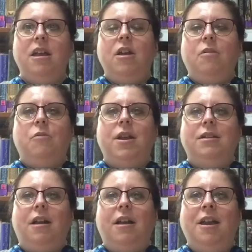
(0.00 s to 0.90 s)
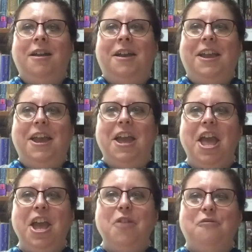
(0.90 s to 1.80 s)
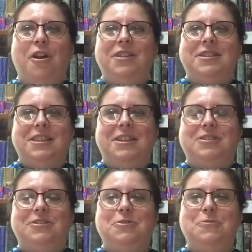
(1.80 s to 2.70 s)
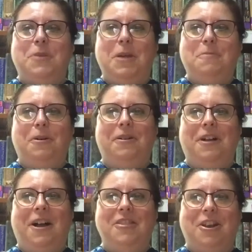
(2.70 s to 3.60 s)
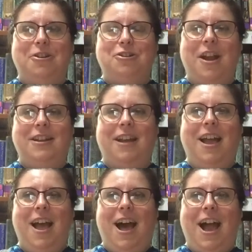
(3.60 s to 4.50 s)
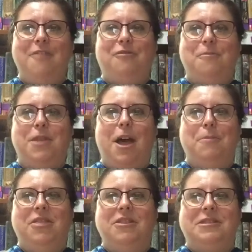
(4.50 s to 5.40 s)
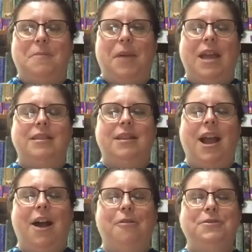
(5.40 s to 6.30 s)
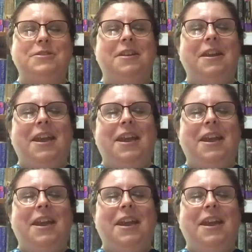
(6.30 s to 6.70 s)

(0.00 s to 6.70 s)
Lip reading: when he runs into two people that are trying to hide from them in this abandoned house.